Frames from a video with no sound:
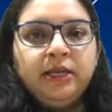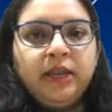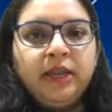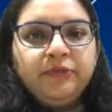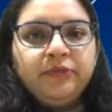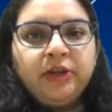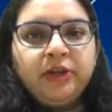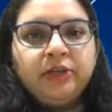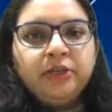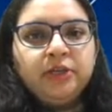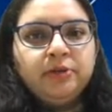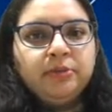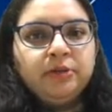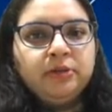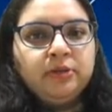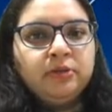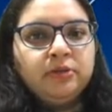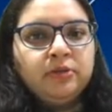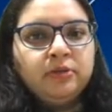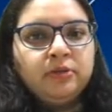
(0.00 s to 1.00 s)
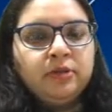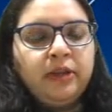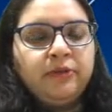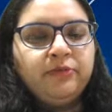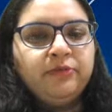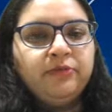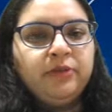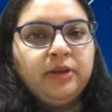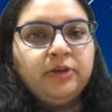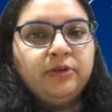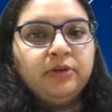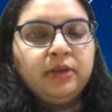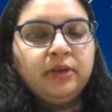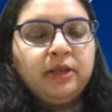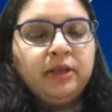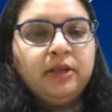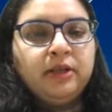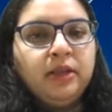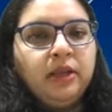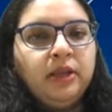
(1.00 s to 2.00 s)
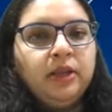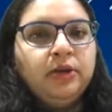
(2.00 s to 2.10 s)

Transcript: left atrium, and this is left ventricle.